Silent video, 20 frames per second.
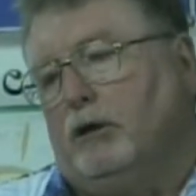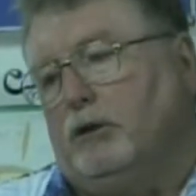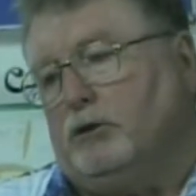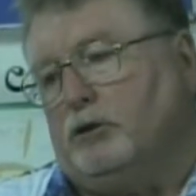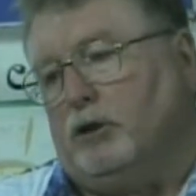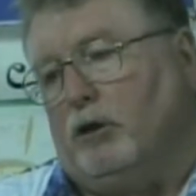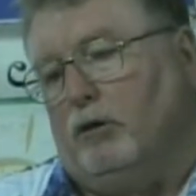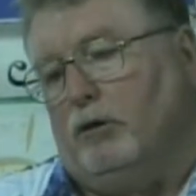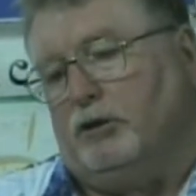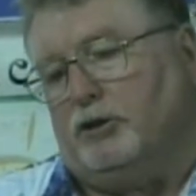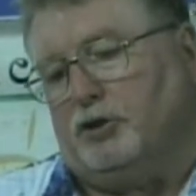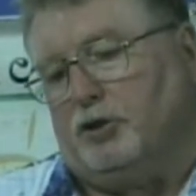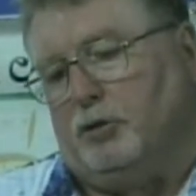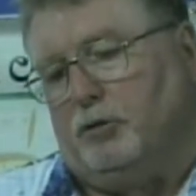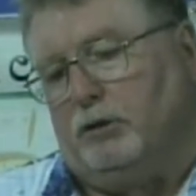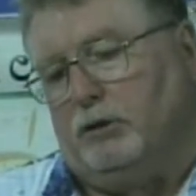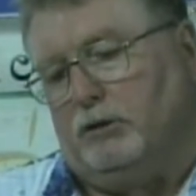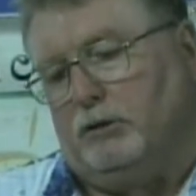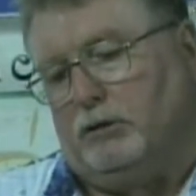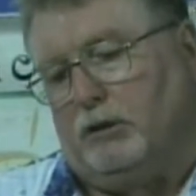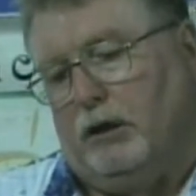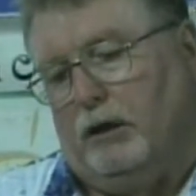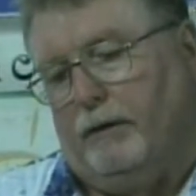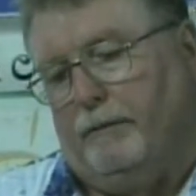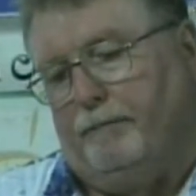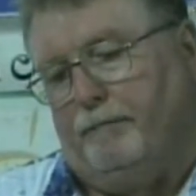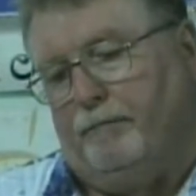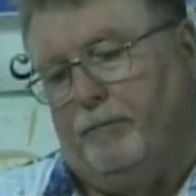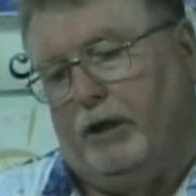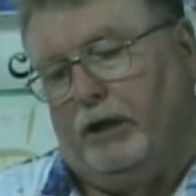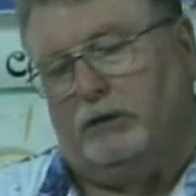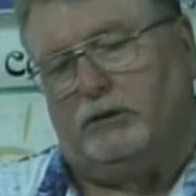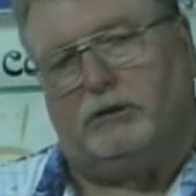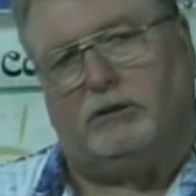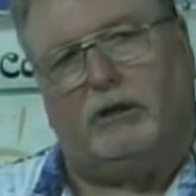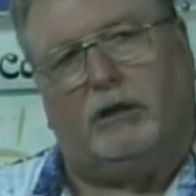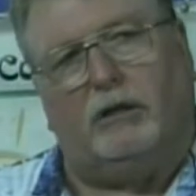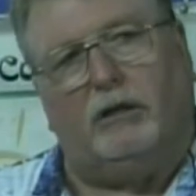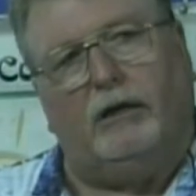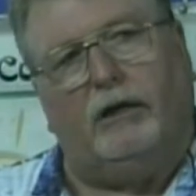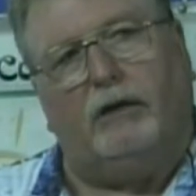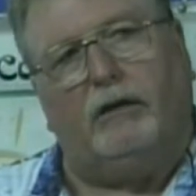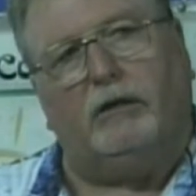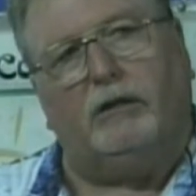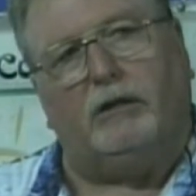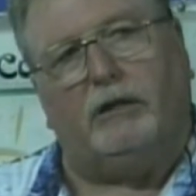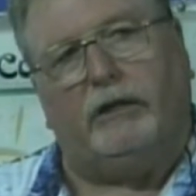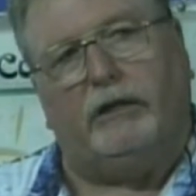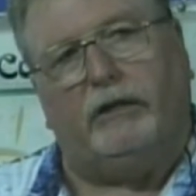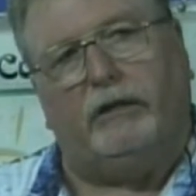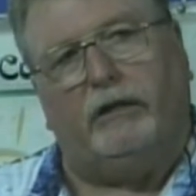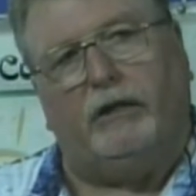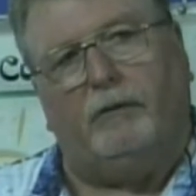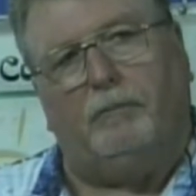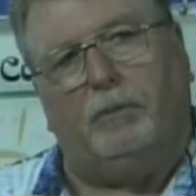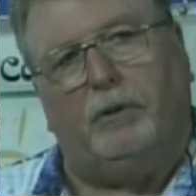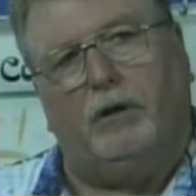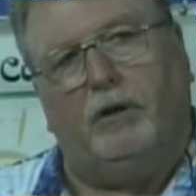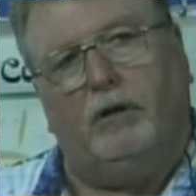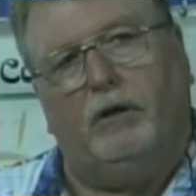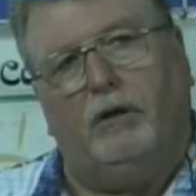So as soon as it's declared cleaned up,